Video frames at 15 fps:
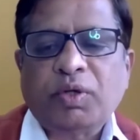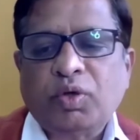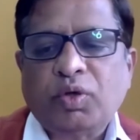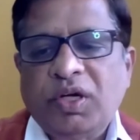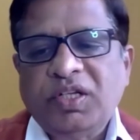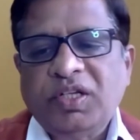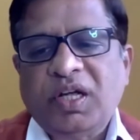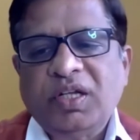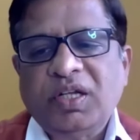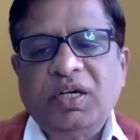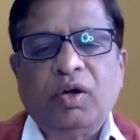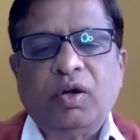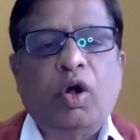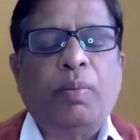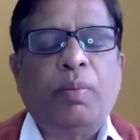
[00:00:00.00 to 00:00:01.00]
So these are the
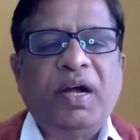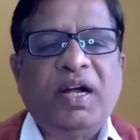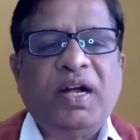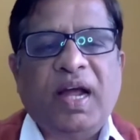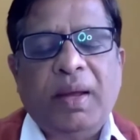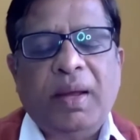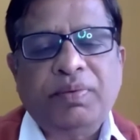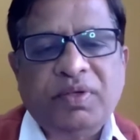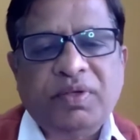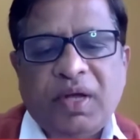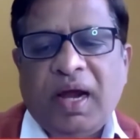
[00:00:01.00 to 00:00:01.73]
common types,